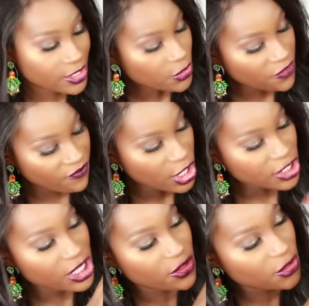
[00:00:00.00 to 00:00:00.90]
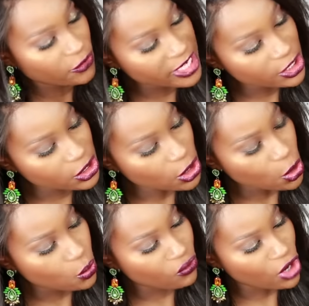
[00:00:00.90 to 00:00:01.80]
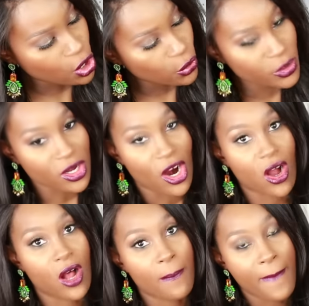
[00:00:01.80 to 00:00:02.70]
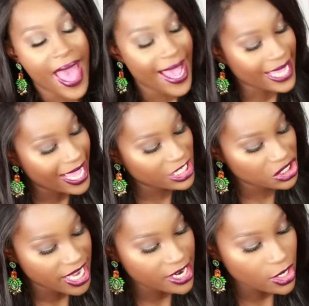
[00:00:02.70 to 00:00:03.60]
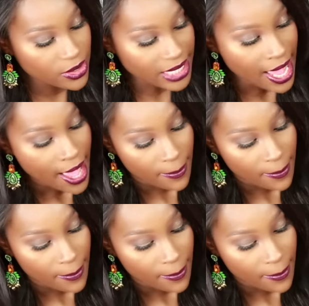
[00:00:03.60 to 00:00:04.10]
So the first three or so rows are all MAC eyeshadows,